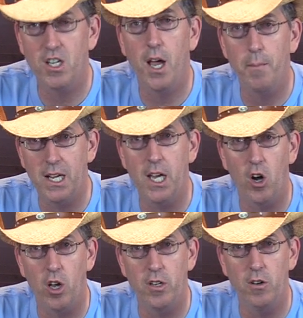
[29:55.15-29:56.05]
coming in
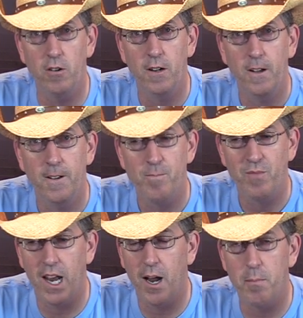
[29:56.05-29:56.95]
on you.
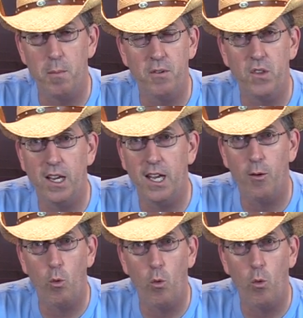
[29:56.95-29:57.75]
And I remember thinking,